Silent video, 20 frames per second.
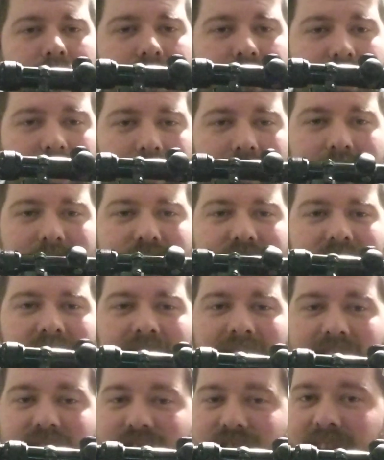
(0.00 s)
So this
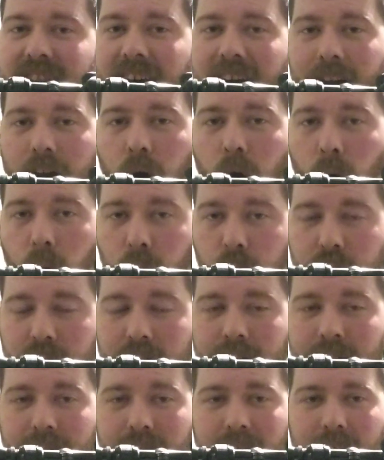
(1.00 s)
thing is that old,
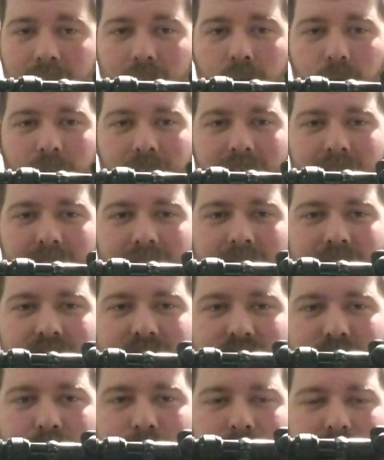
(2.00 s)
you know, and it
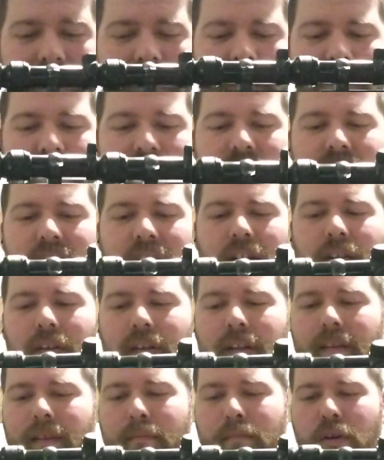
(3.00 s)
is
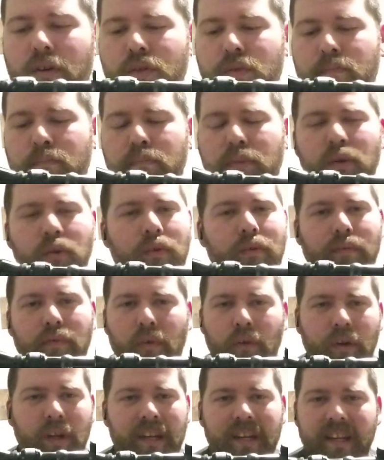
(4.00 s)
still in the most
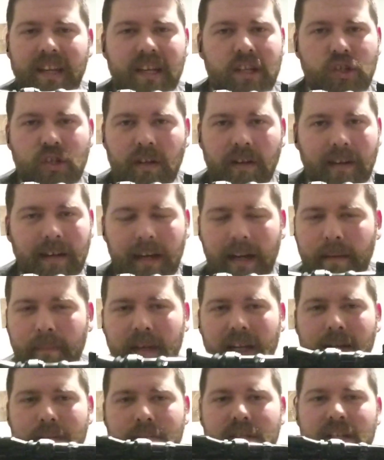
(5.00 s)
beautiful condition. I
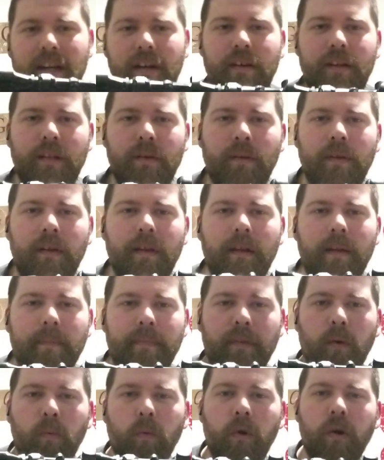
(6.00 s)
mean, I'm telling you,
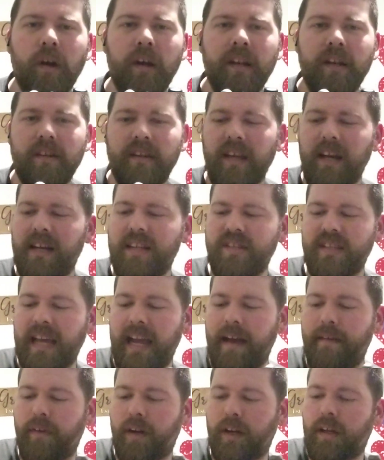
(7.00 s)
the wood does
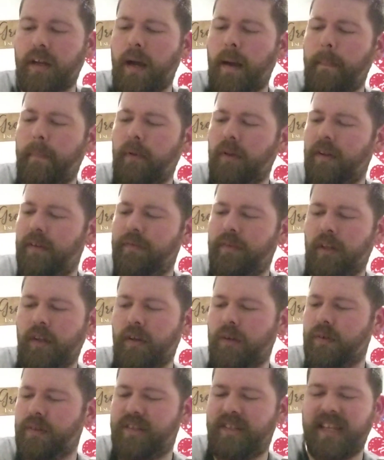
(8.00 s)
have a couple of
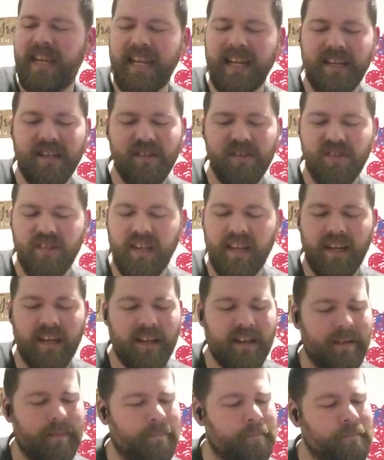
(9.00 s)
little dings in
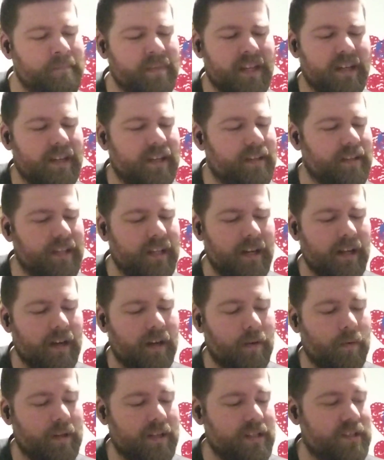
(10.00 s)
it. You
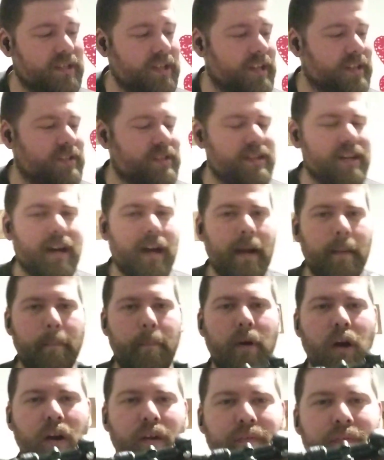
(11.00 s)
know, it's not
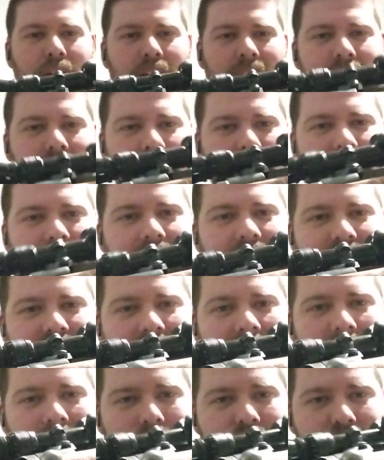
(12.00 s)
perfect. It does
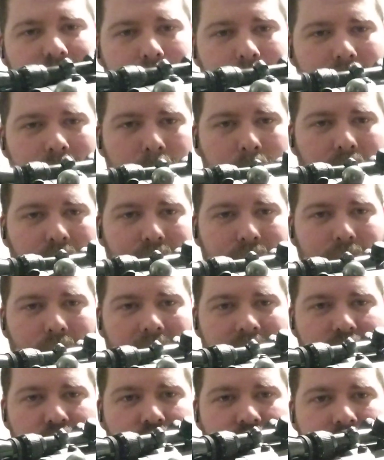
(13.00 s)
have some
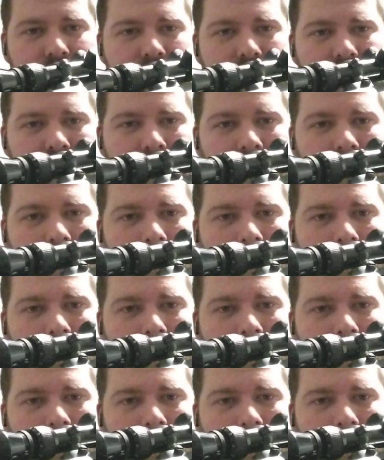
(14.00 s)
imperfections.